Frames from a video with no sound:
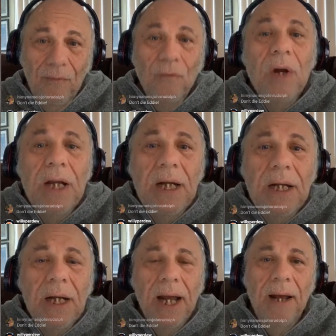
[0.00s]

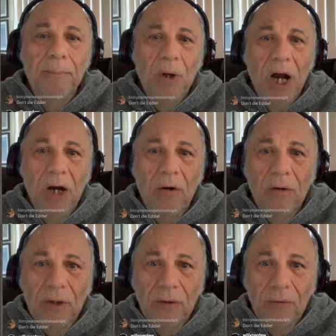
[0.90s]
Read Empire
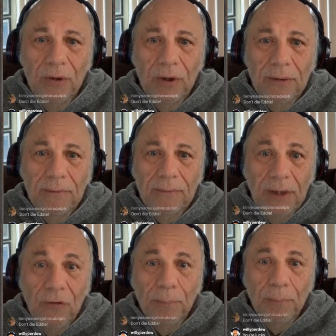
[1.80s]
of Illusion.
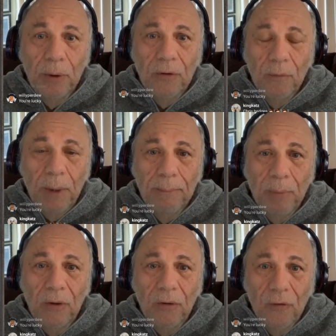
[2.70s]
These are books by
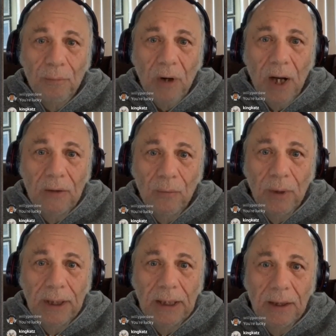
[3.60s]
Pulitzer Prize
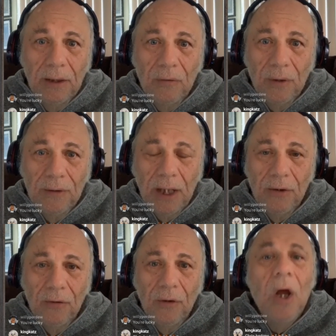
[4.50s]
winning Chris
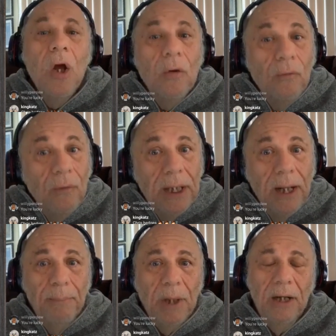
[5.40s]
Hedges. Read
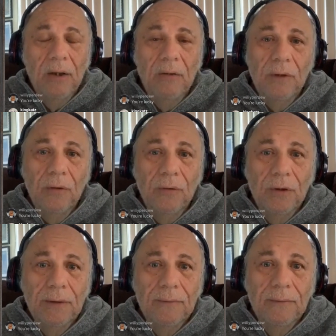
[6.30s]
Empire of
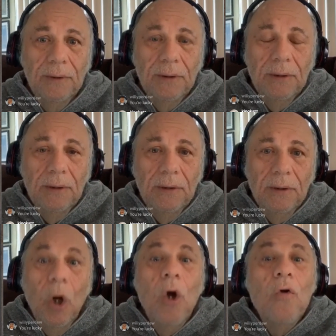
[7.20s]
Illusion.
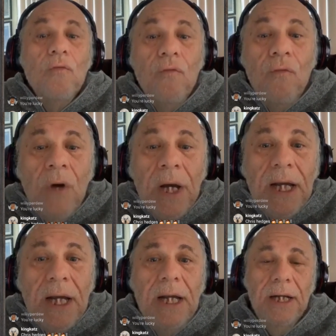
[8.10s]

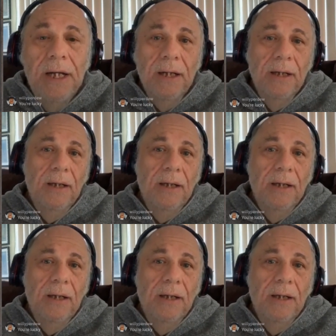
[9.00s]
Read